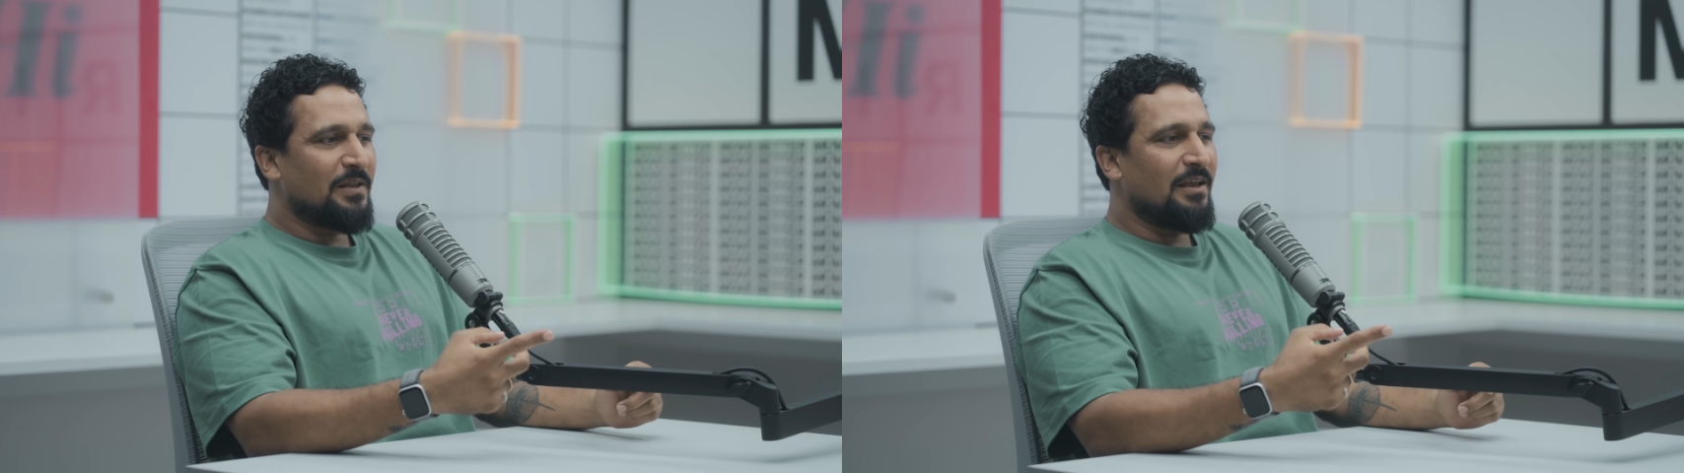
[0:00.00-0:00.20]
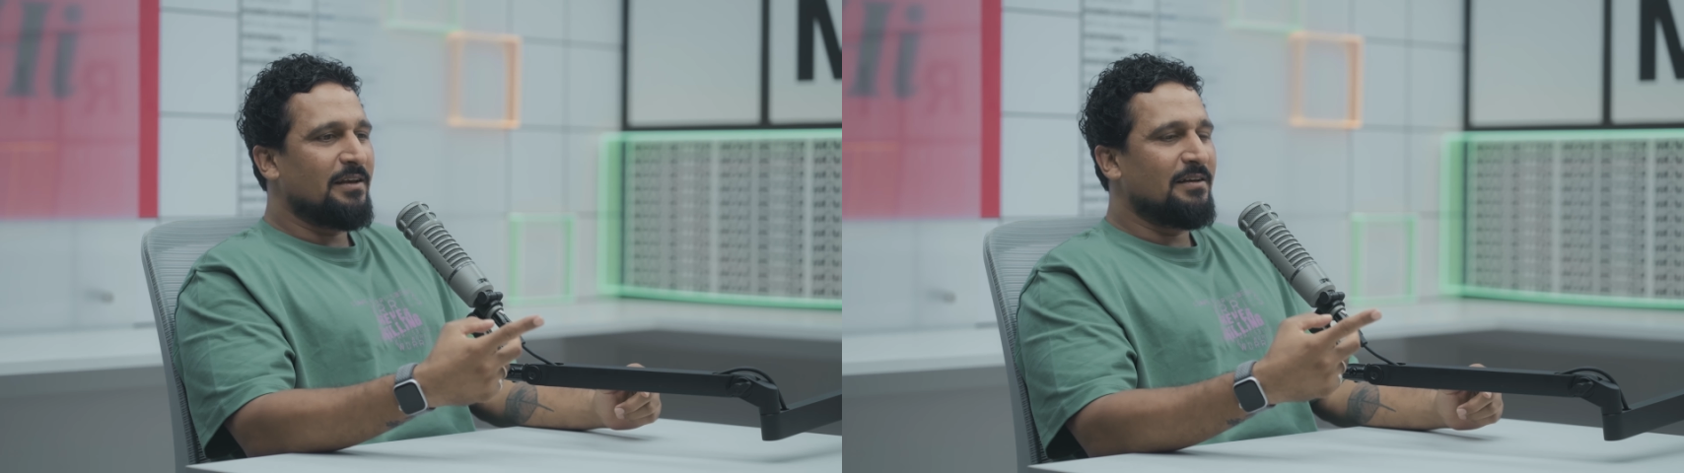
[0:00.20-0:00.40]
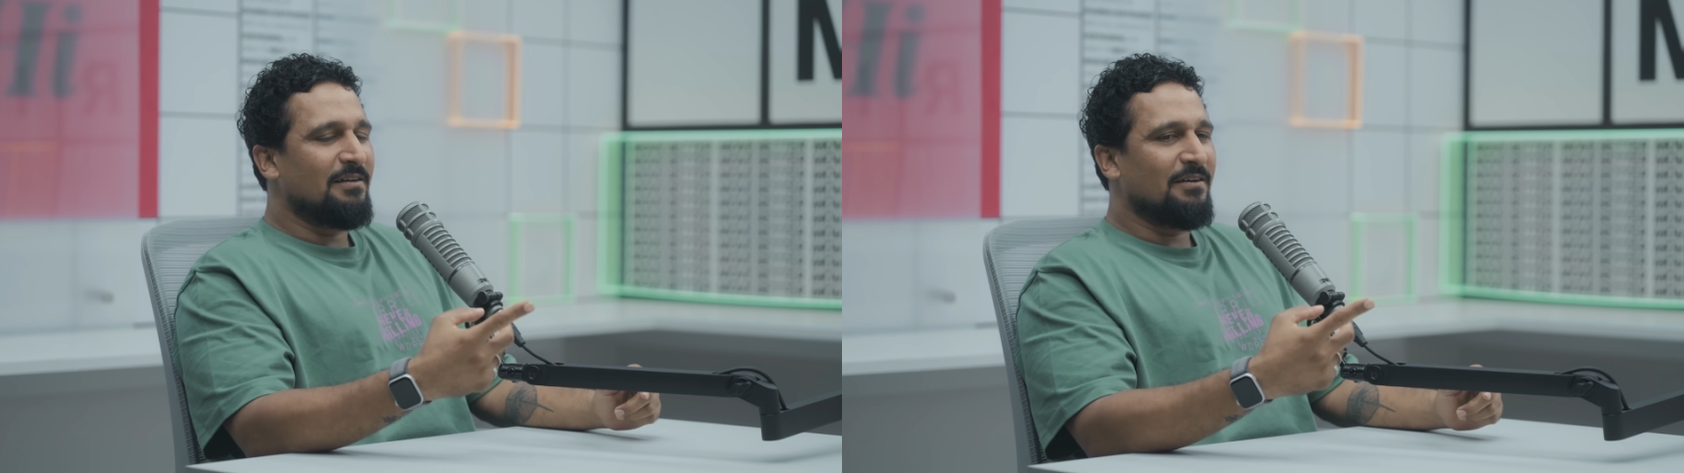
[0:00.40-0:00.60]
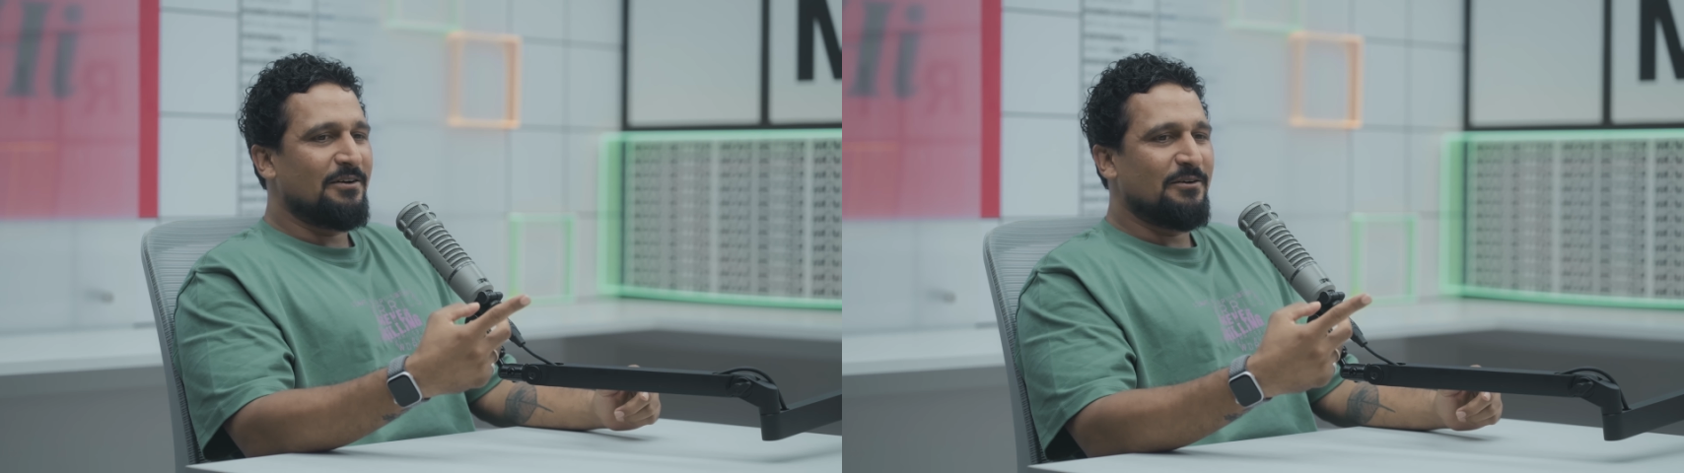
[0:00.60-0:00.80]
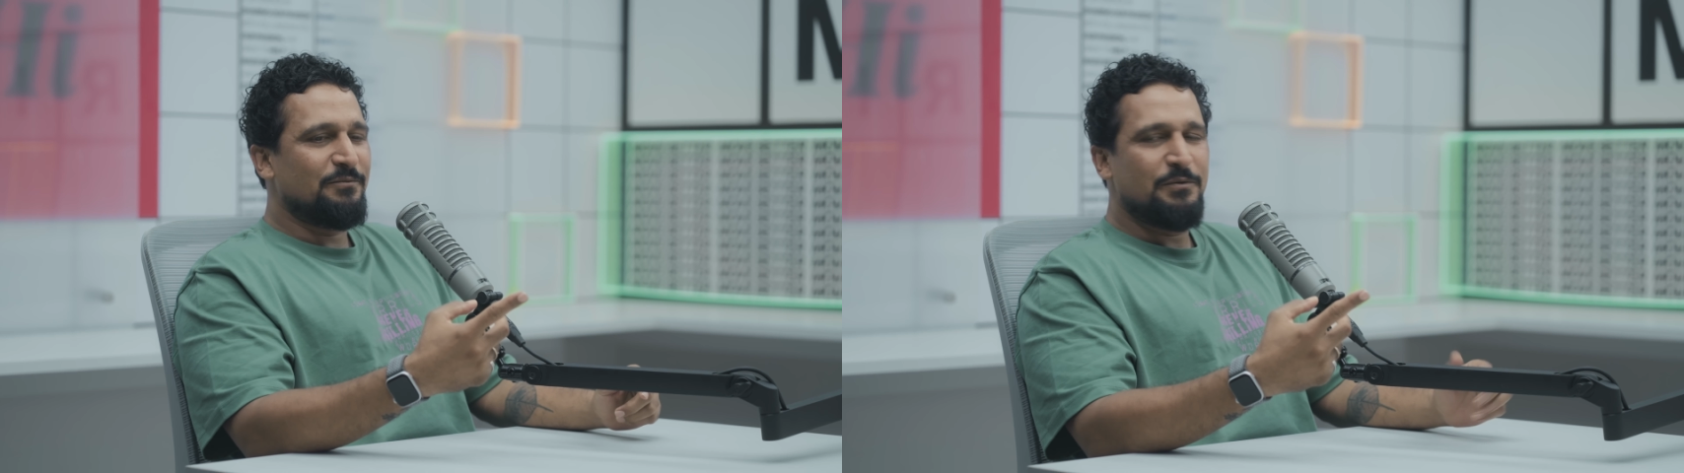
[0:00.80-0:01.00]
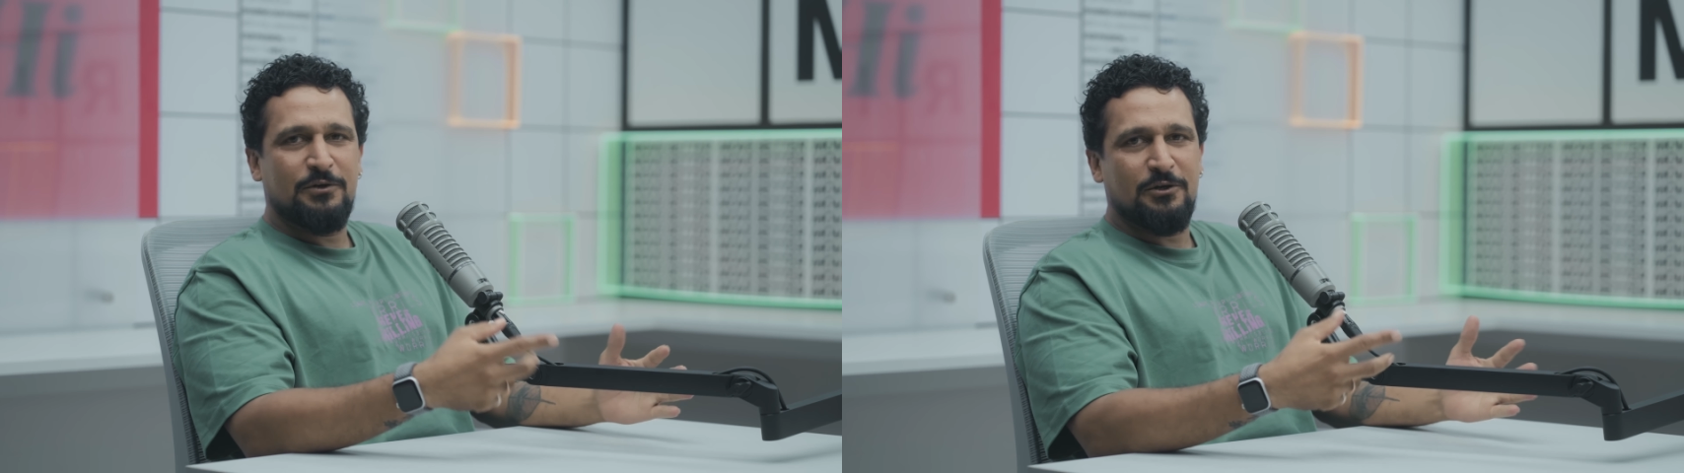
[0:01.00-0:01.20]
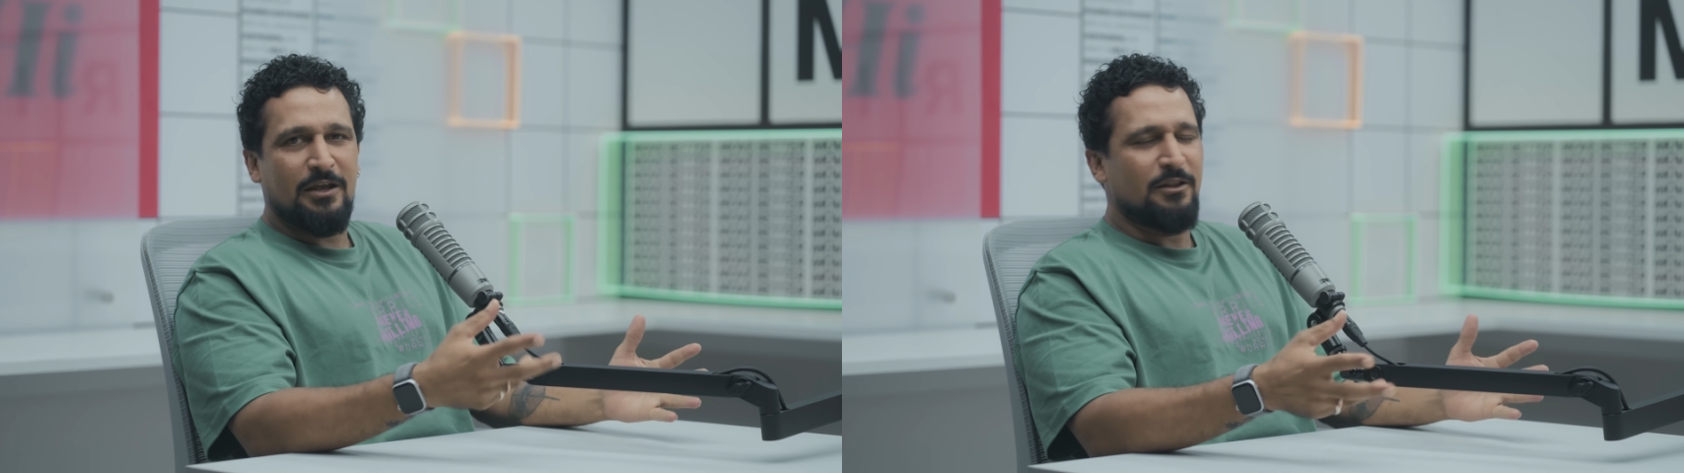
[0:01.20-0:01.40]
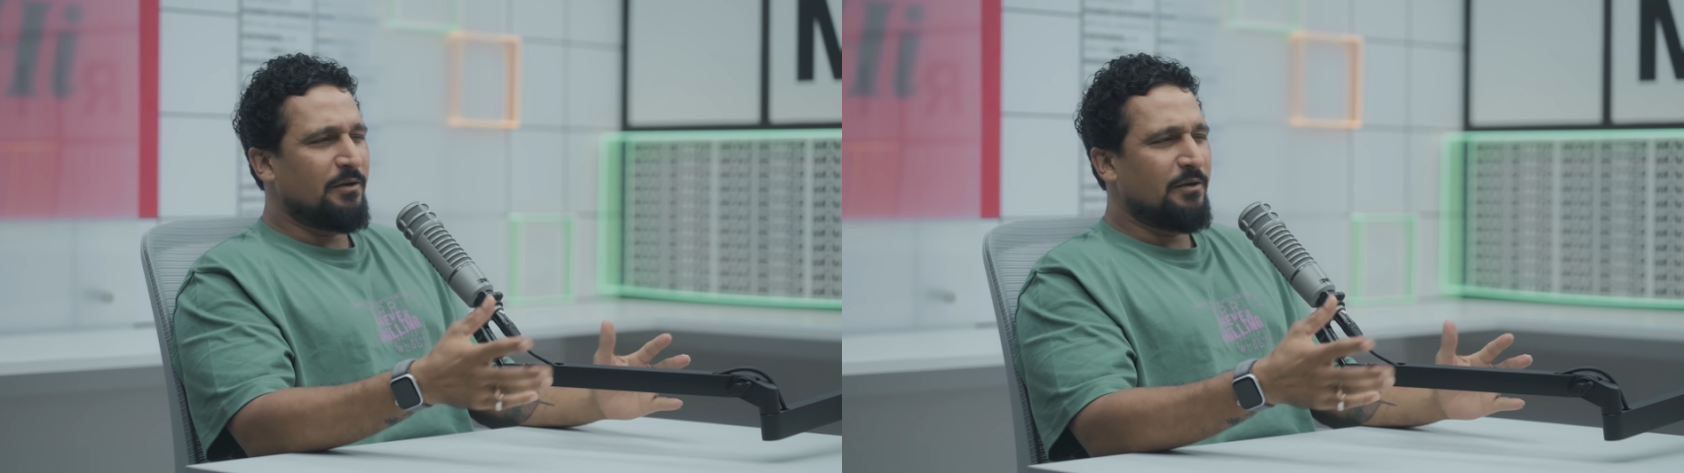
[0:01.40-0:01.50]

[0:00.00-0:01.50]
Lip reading: and we were together,